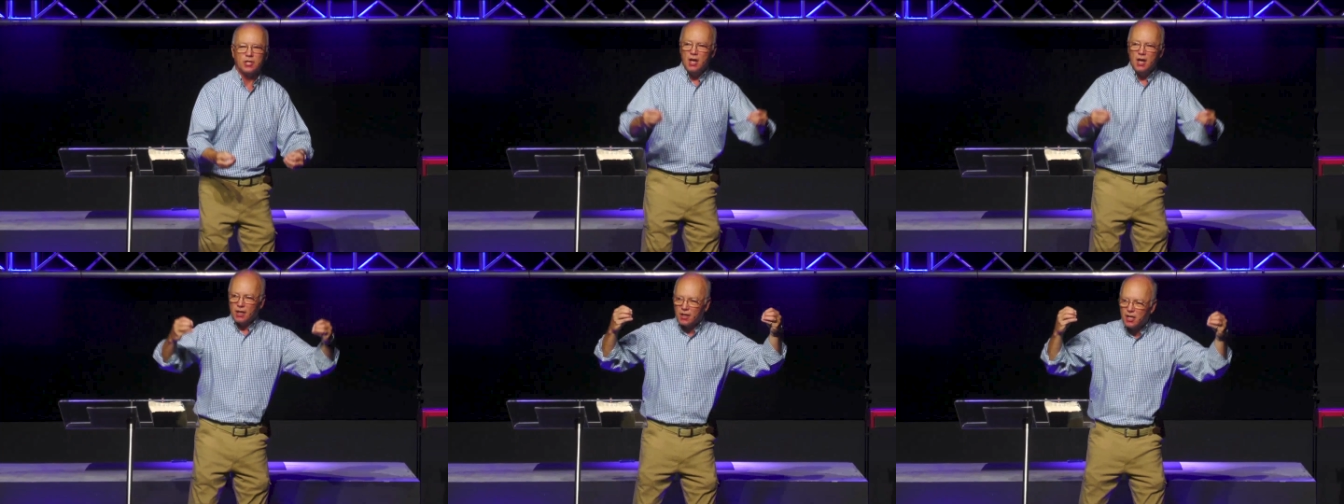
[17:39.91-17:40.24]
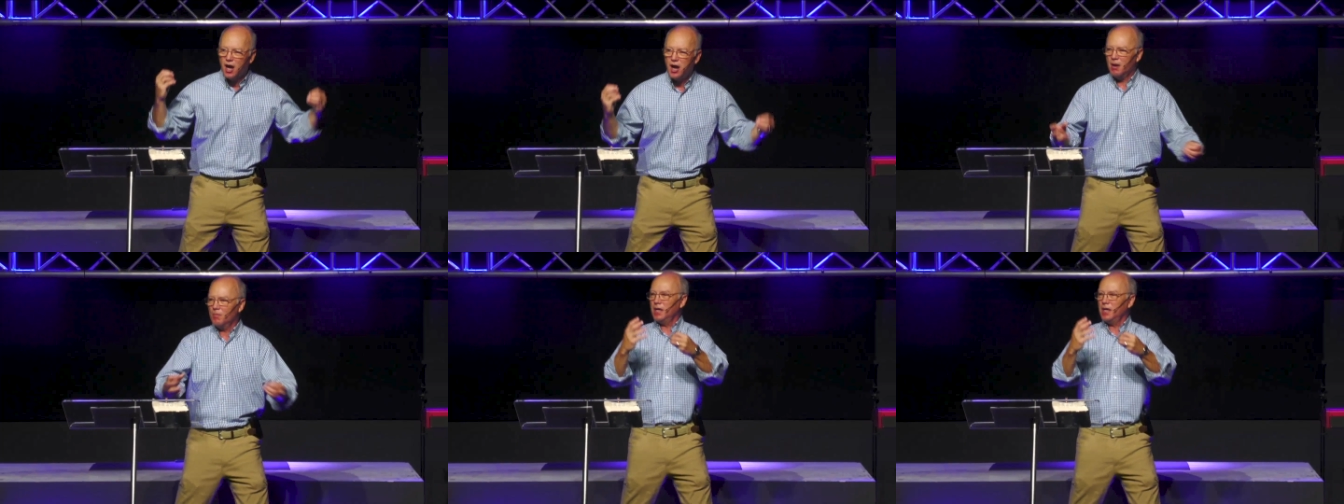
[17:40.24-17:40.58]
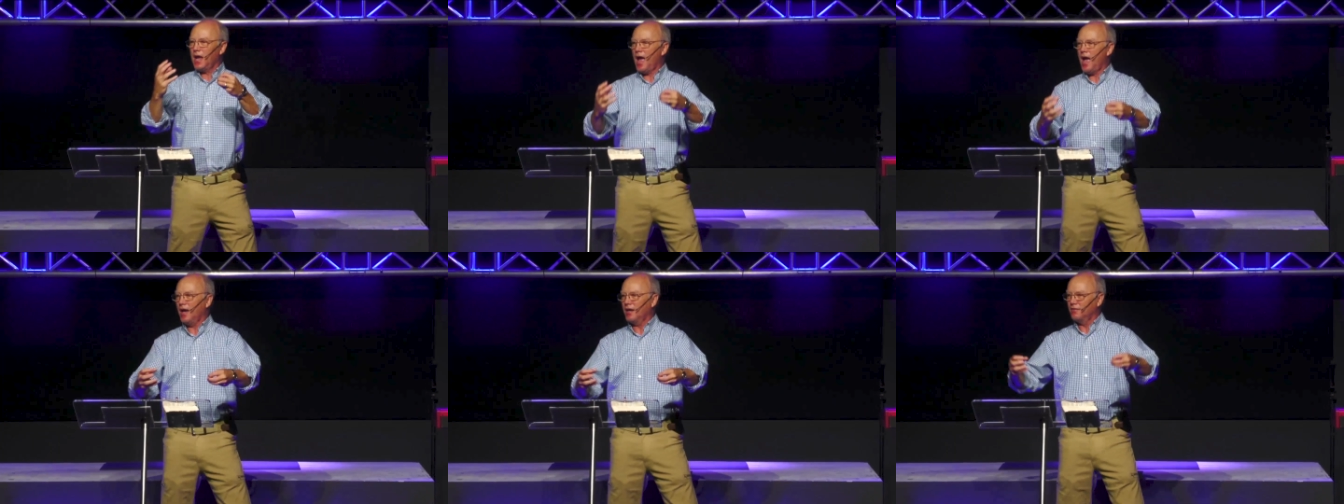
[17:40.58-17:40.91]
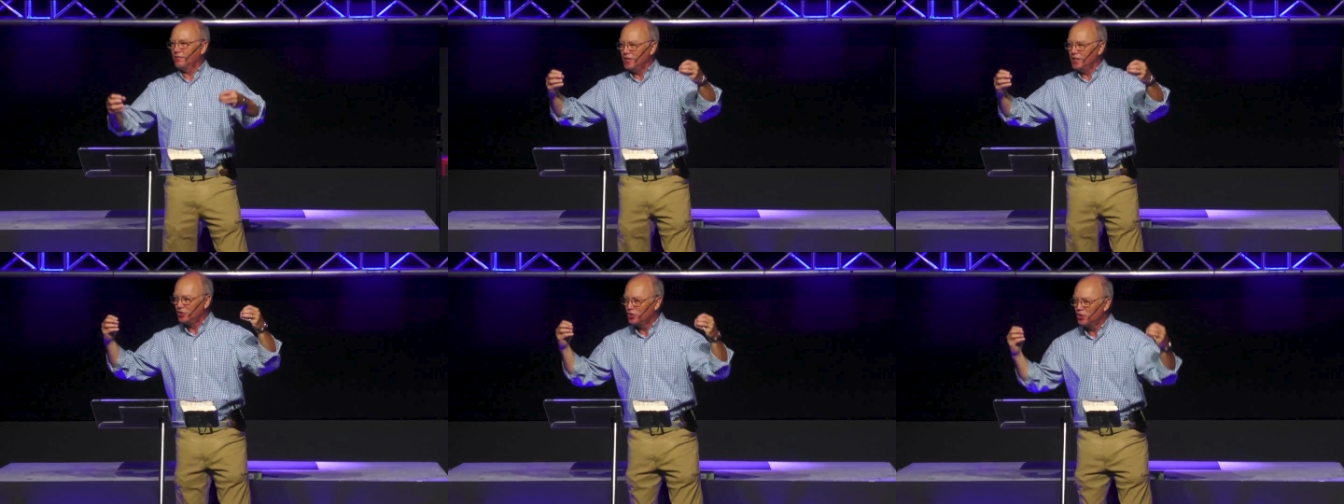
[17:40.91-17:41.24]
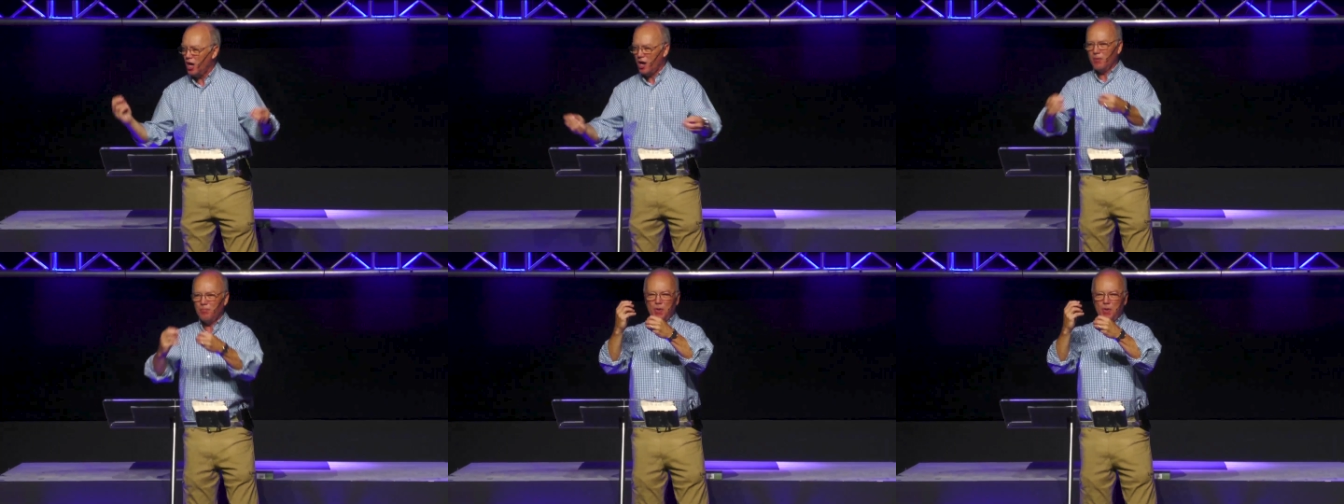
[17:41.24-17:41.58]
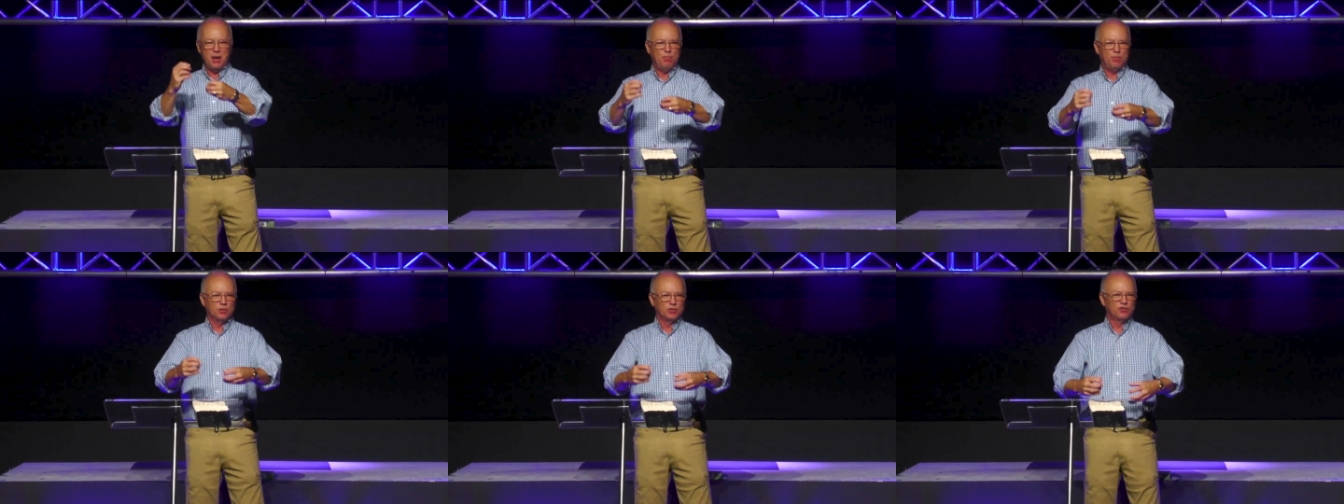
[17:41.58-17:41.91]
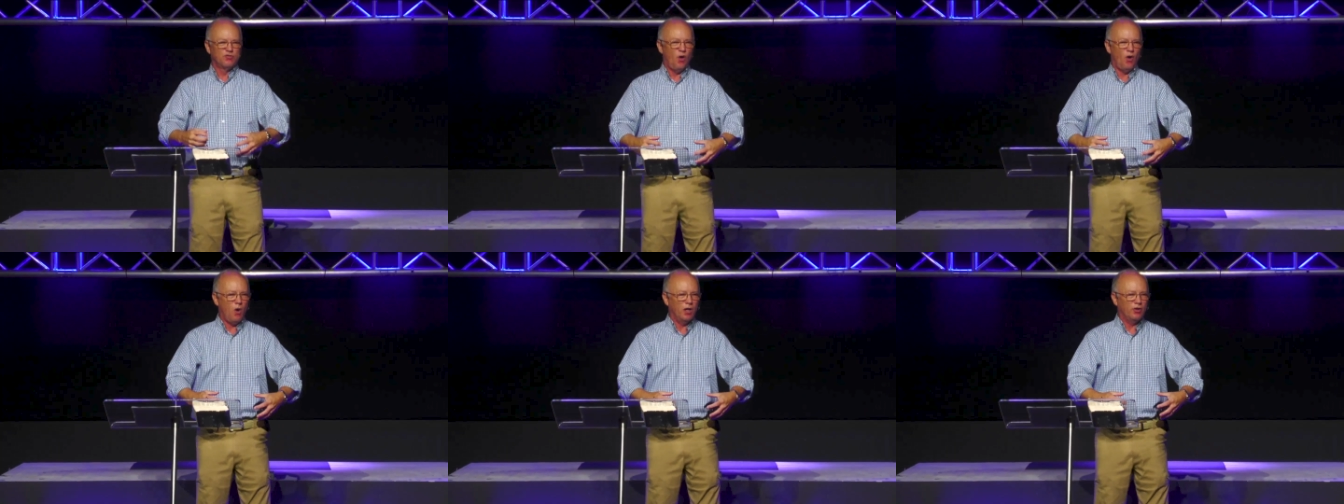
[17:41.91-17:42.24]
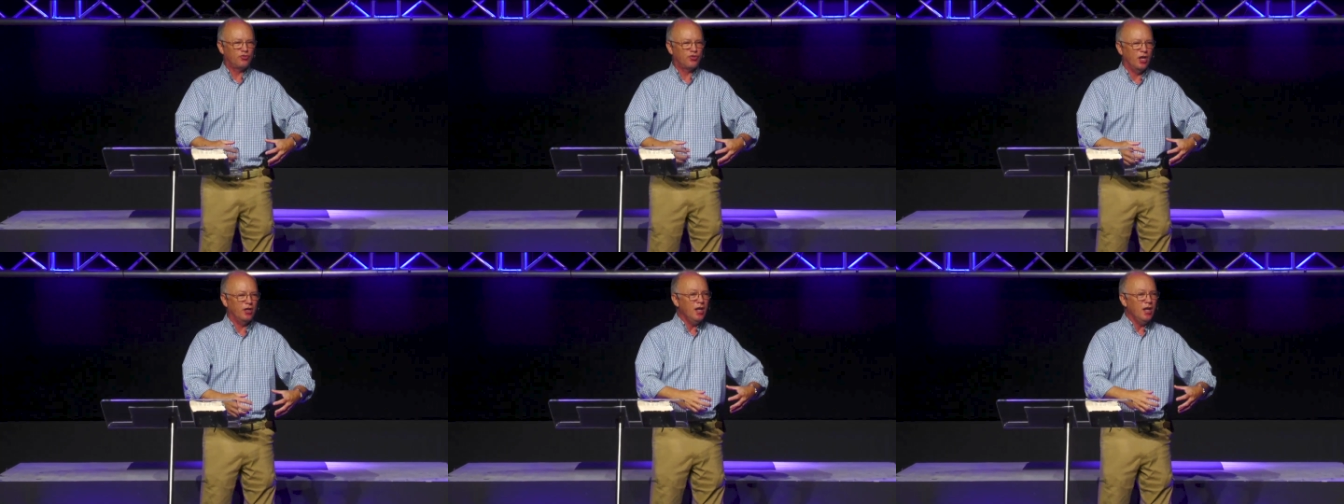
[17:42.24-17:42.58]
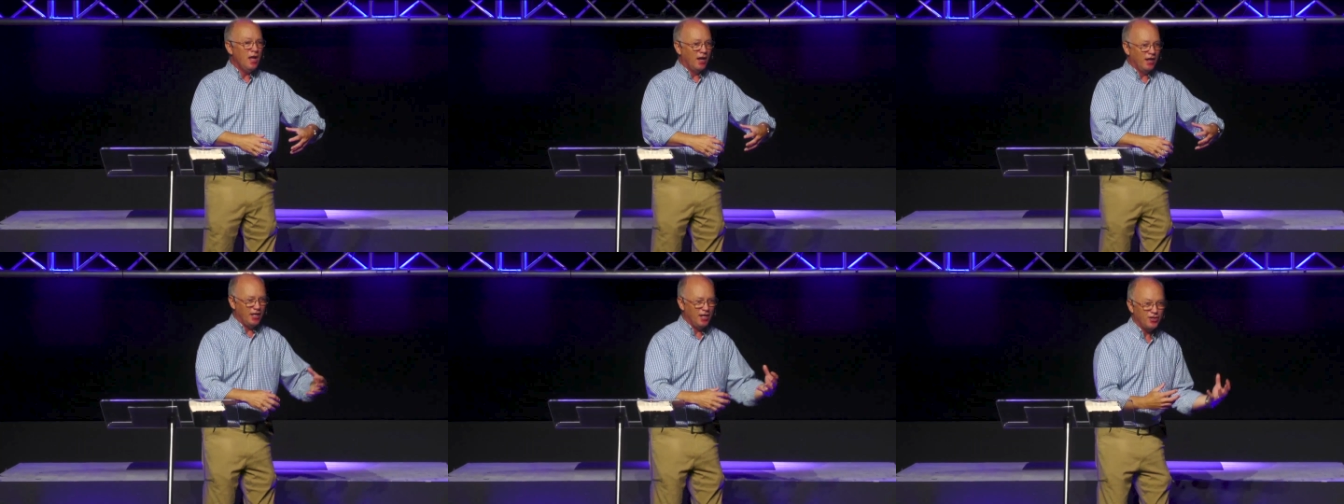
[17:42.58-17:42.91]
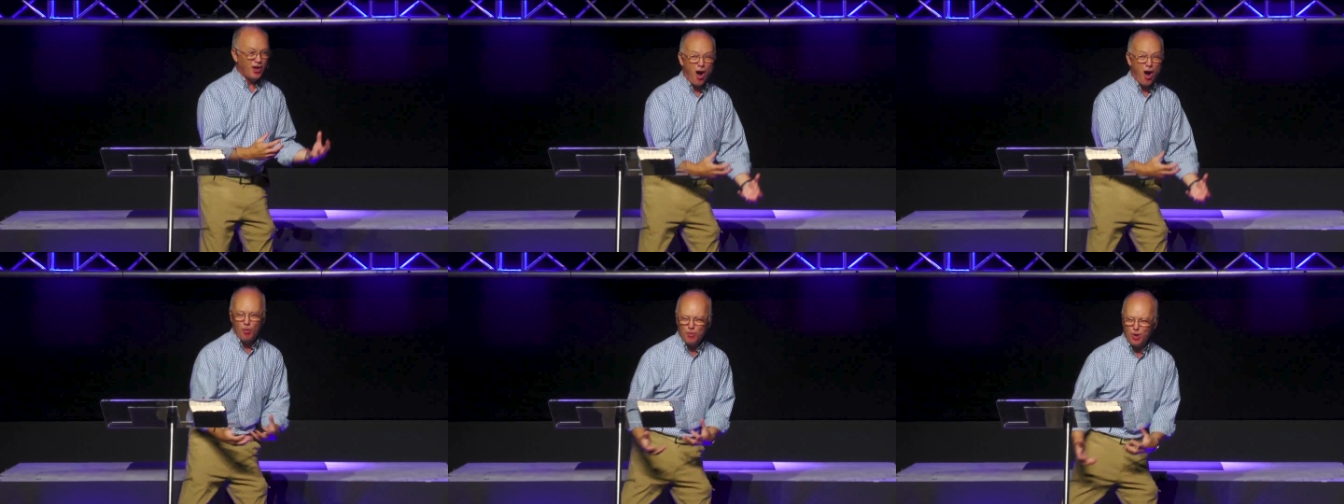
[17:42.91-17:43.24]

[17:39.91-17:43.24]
coming out of these young people's voice, and it almost